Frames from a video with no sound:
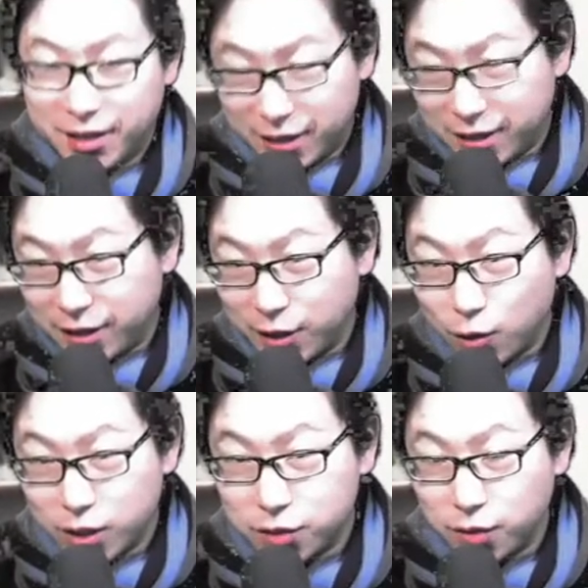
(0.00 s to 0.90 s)
Another
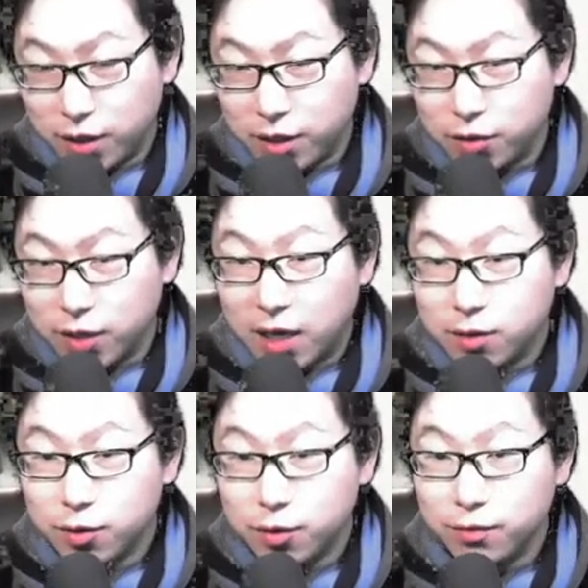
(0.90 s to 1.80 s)
question, thank you. How
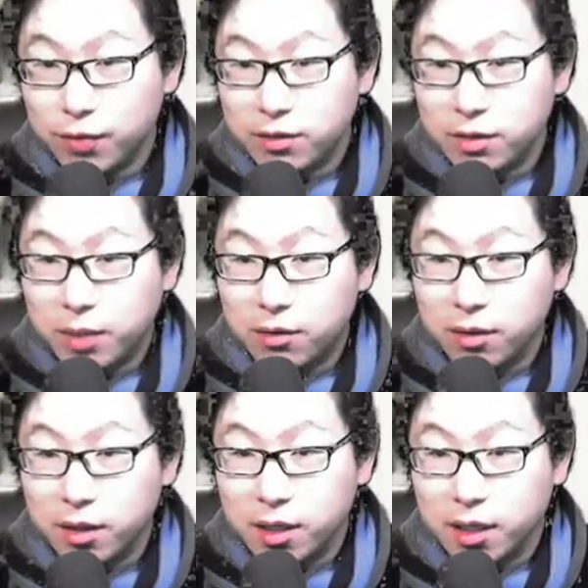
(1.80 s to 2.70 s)
do you feel
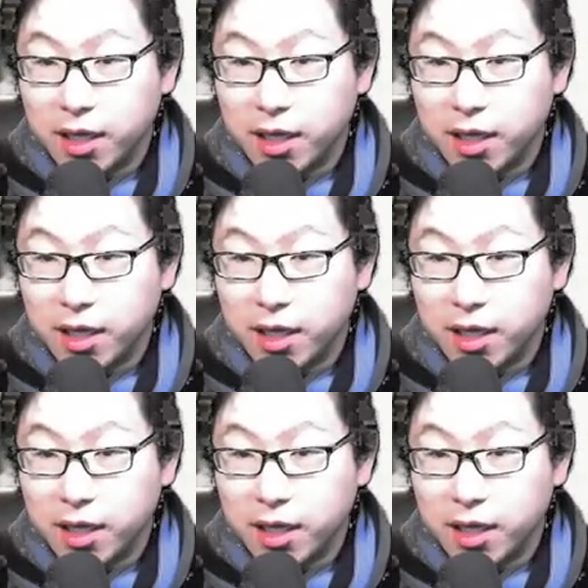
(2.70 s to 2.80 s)
about the